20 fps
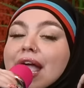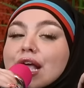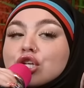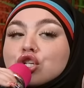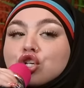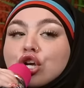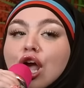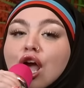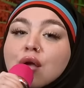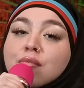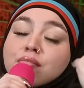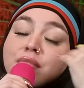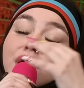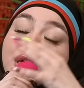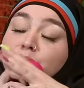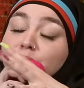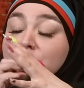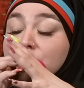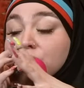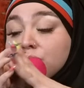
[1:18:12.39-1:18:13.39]
Patreon
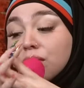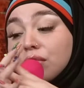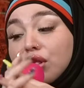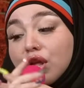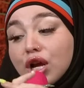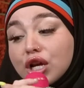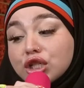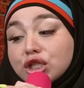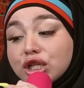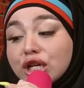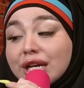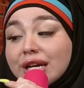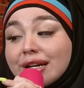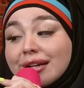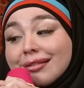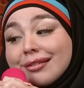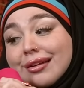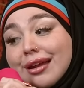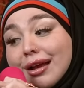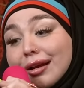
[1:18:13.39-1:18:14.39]
might be
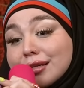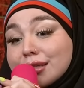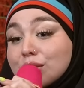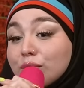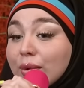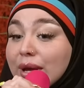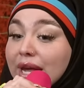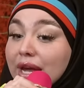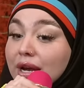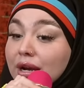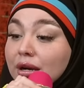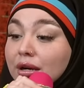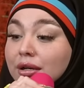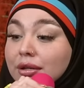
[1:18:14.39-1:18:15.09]
launching next week.